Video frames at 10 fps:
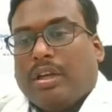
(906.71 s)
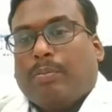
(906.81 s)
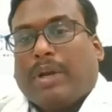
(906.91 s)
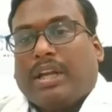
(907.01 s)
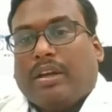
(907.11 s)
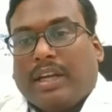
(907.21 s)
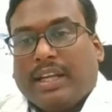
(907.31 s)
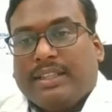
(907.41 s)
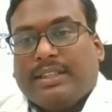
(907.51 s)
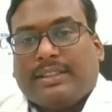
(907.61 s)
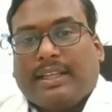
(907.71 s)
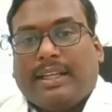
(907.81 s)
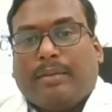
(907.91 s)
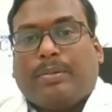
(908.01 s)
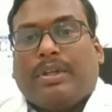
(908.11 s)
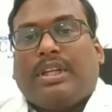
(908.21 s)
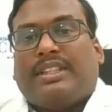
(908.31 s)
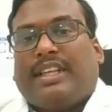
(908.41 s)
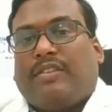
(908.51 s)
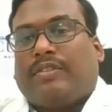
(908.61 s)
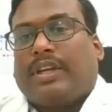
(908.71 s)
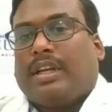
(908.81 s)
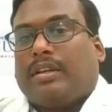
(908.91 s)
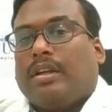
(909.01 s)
prioritize the sleep, self-care,